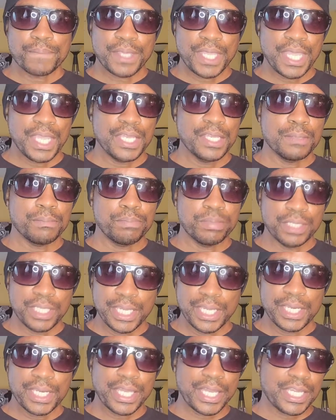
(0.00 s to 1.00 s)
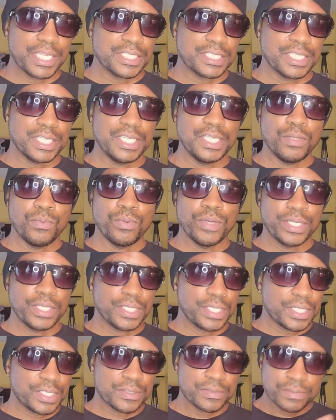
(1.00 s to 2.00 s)
Caleb Plant, like I said, he
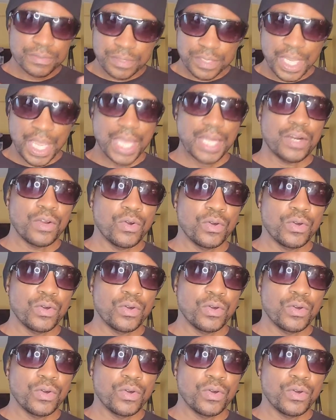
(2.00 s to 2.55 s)
went kind